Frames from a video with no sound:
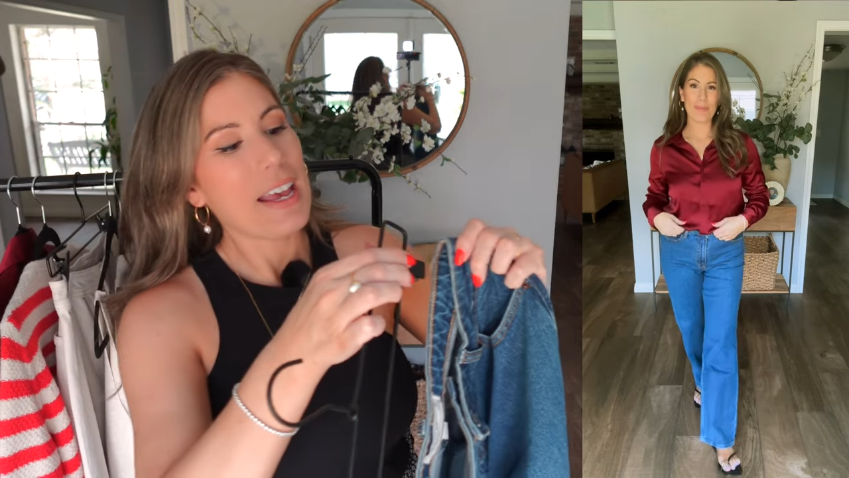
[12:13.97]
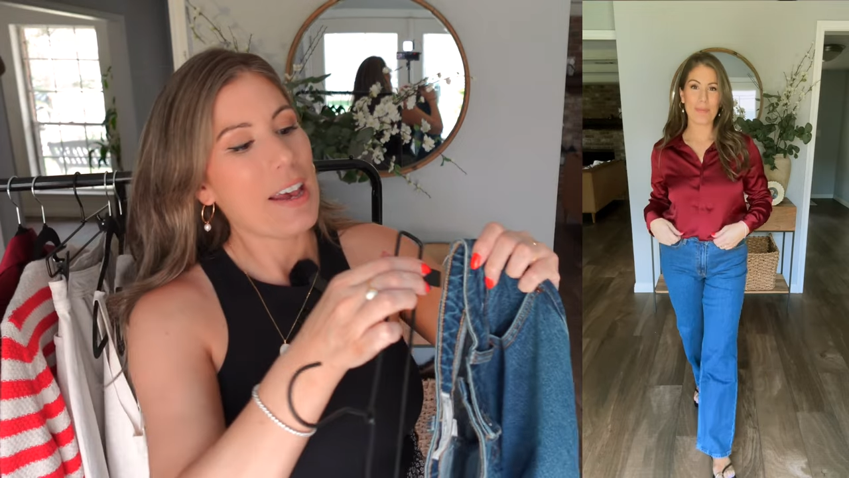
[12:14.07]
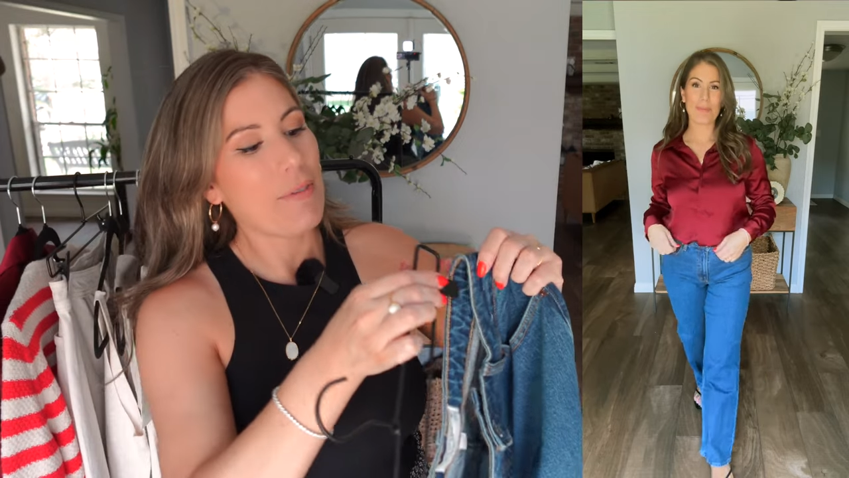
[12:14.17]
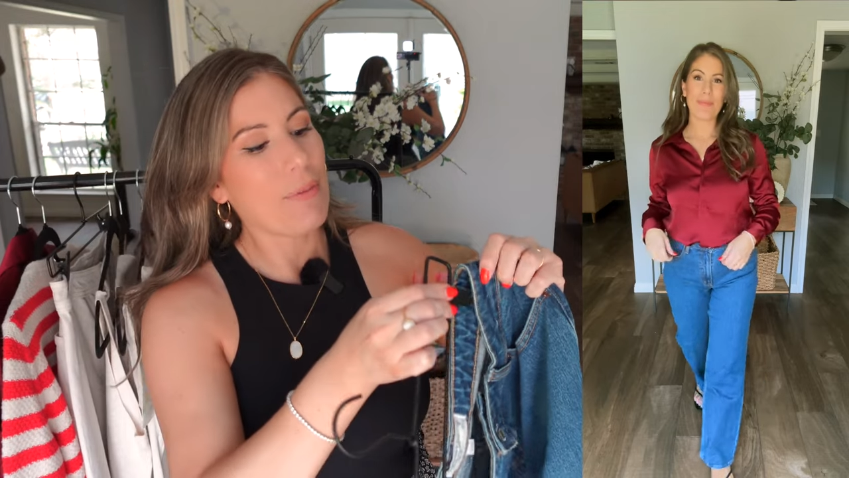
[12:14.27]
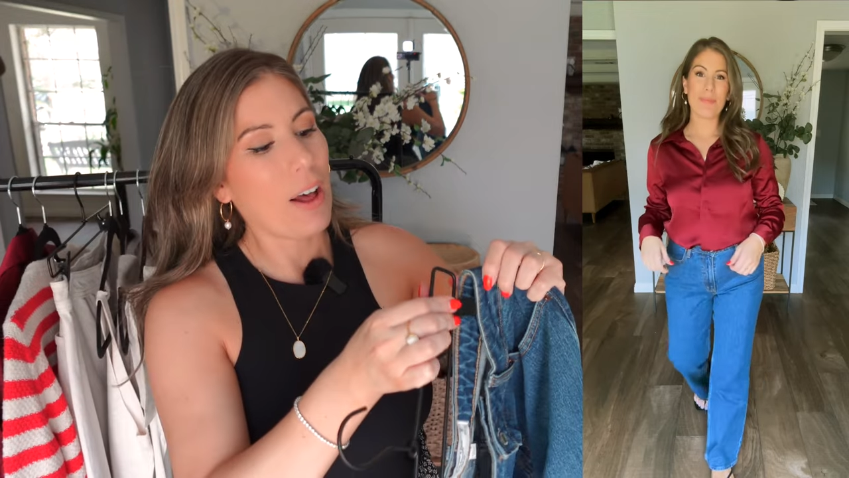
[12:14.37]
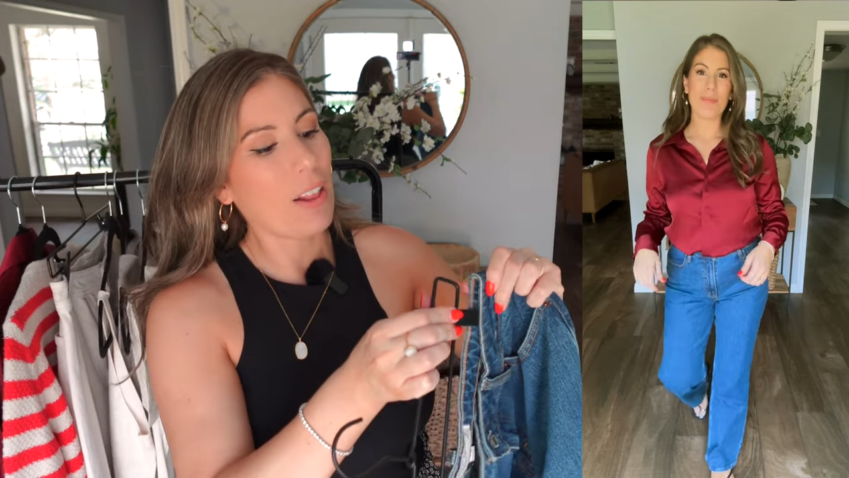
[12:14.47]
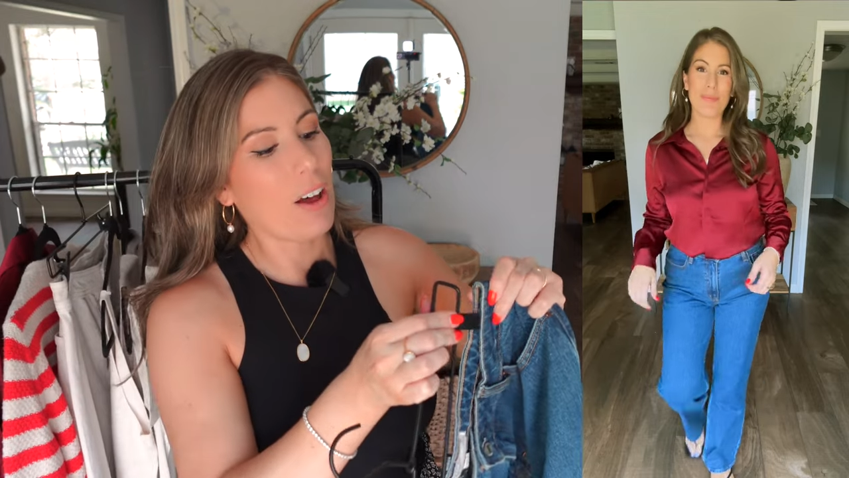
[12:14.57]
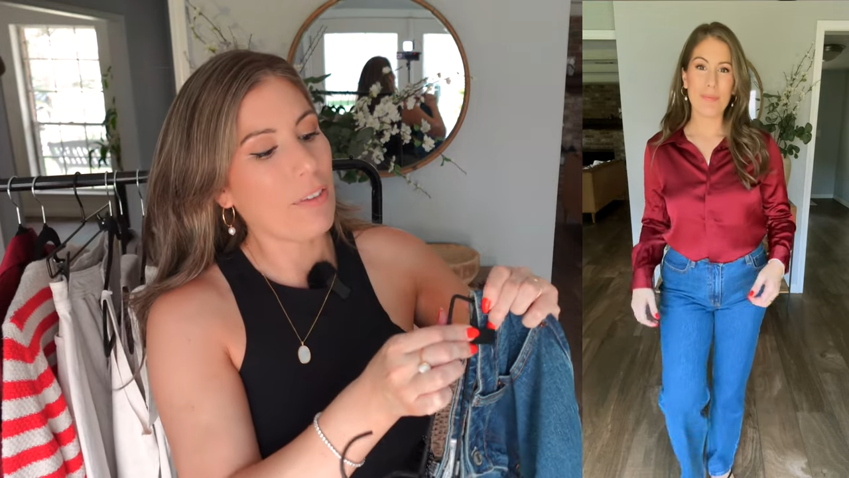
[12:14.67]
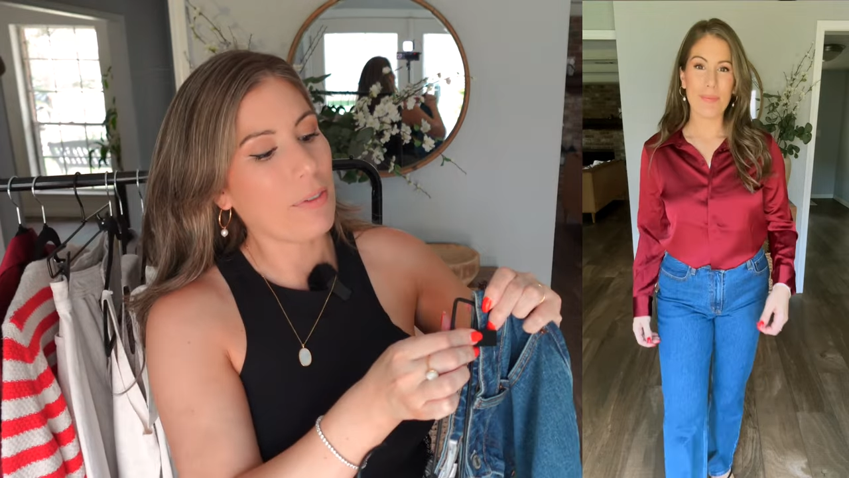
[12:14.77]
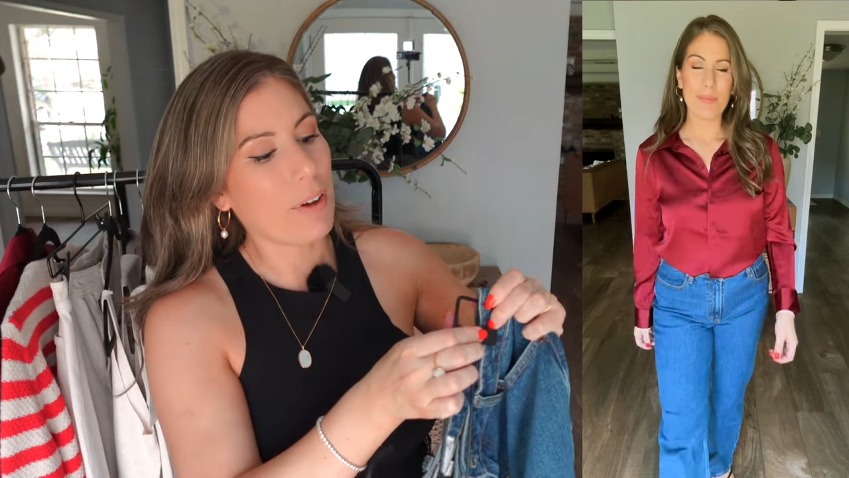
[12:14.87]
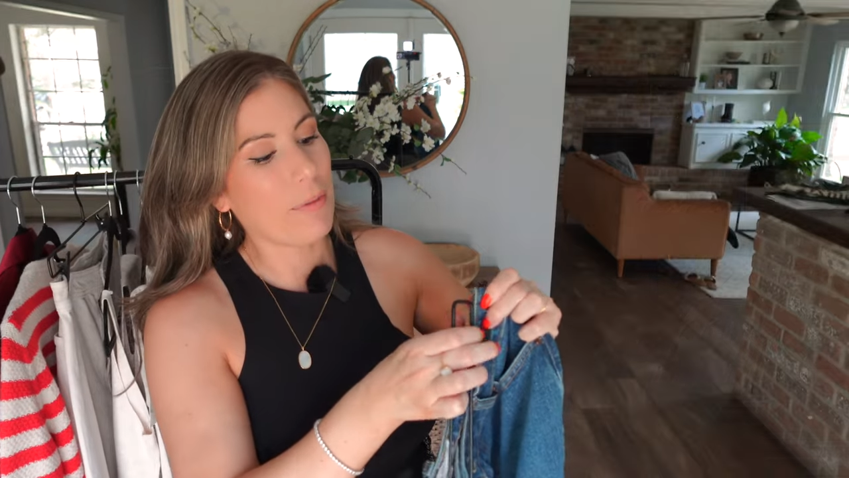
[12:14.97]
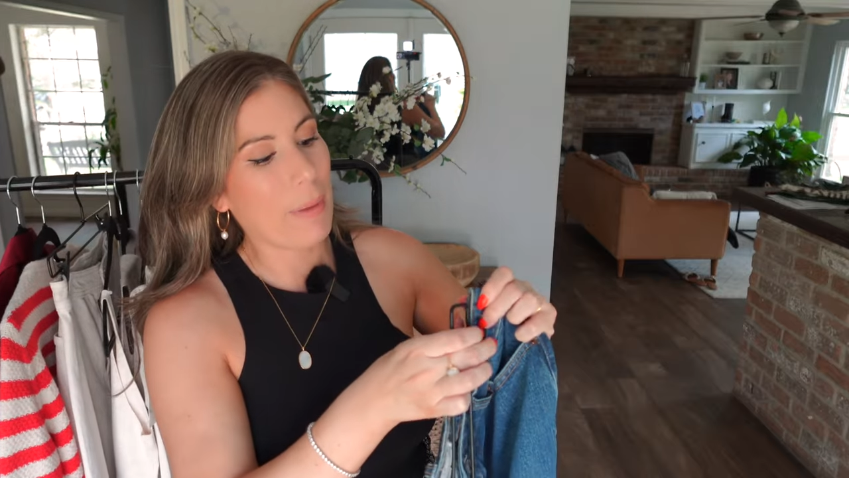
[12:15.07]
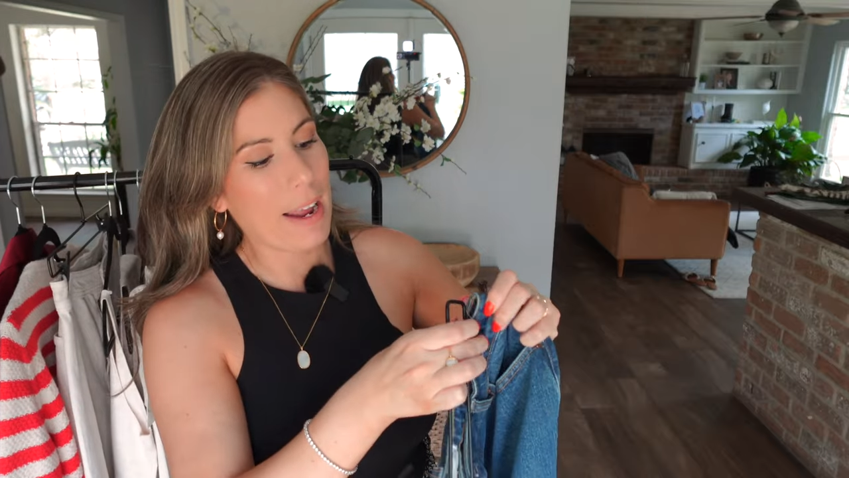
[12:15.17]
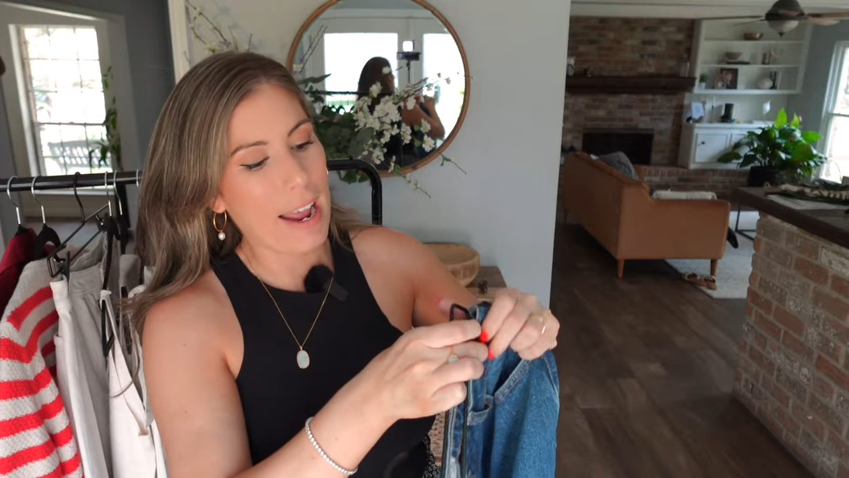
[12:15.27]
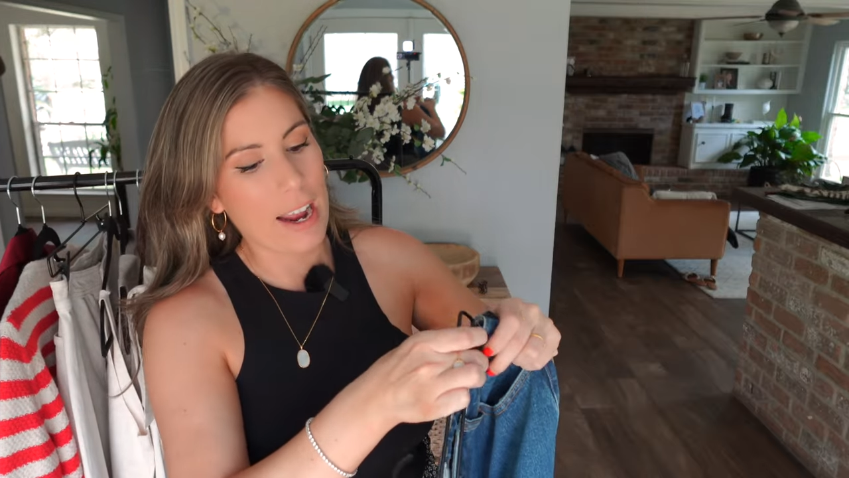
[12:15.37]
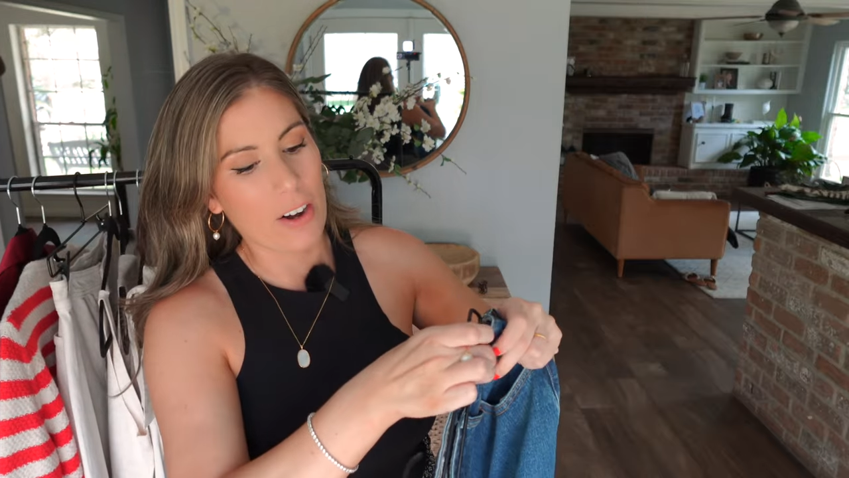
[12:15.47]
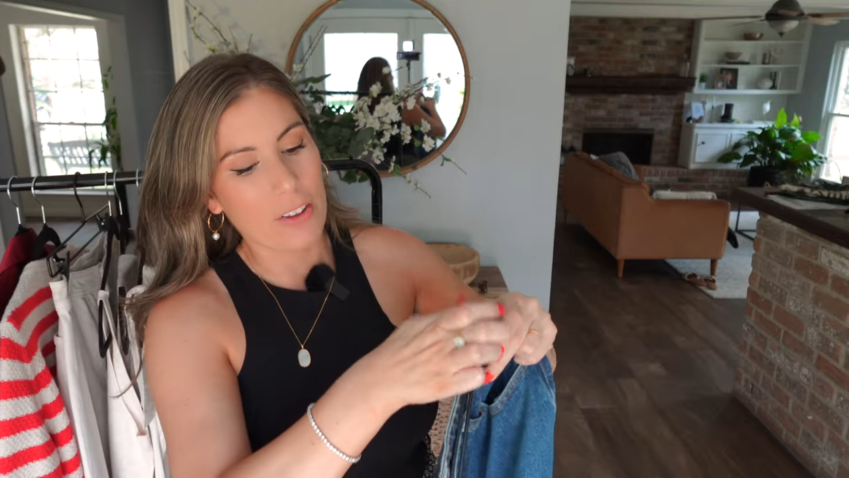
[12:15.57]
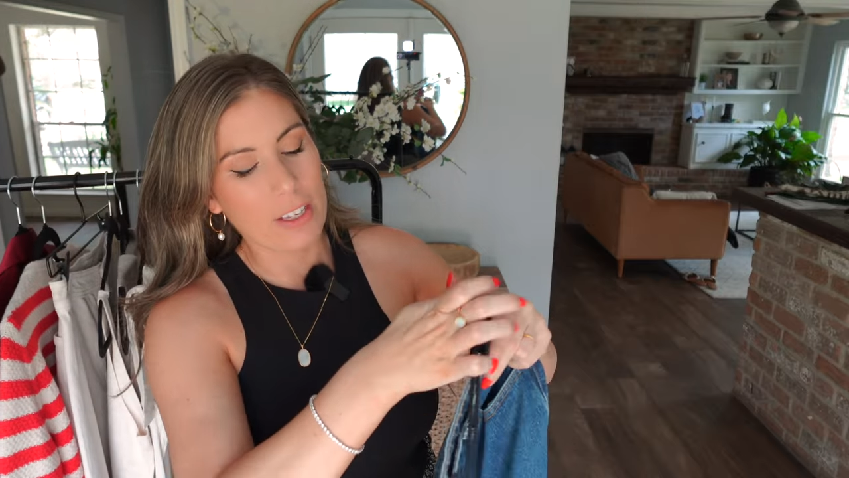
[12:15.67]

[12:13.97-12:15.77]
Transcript: it fell off of my hanger.